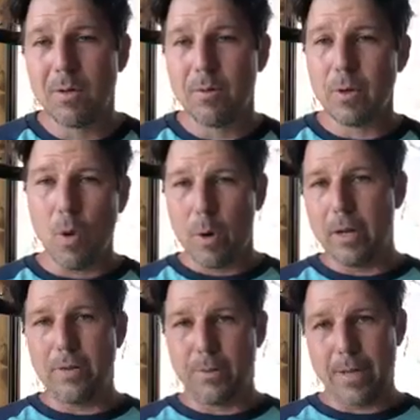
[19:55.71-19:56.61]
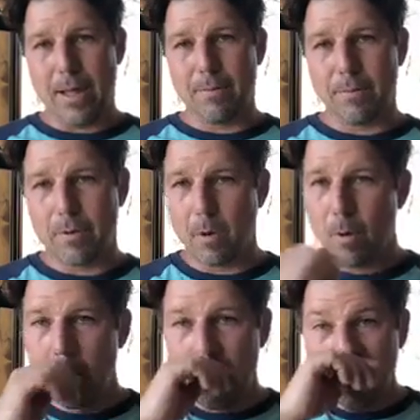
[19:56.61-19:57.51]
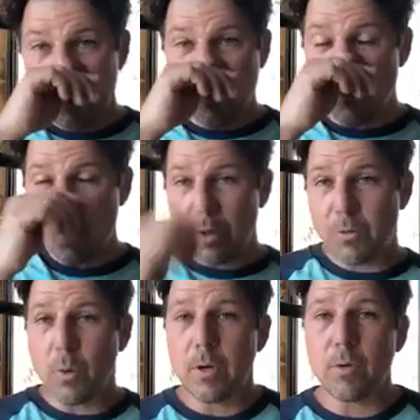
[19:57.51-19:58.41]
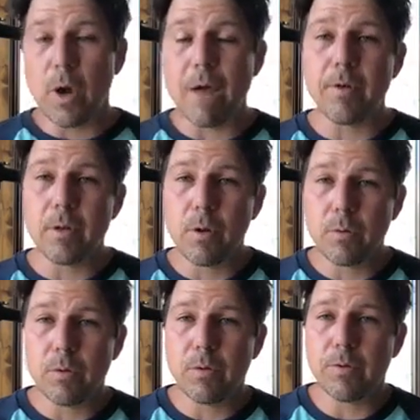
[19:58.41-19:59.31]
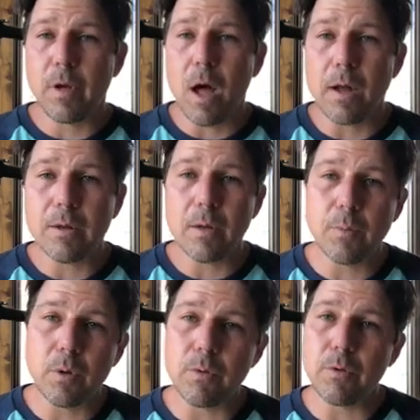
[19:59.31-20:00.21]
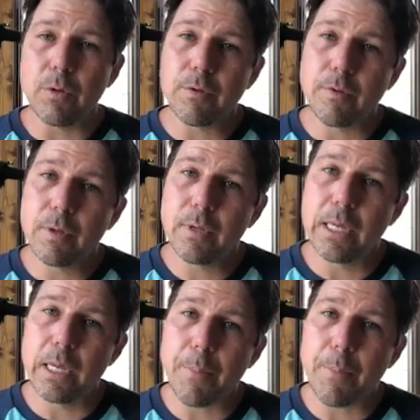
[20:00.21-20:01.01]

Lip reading: We don't want to do that. So don't do this while you're driving. Don't do this in a hot tub. Don't do this in a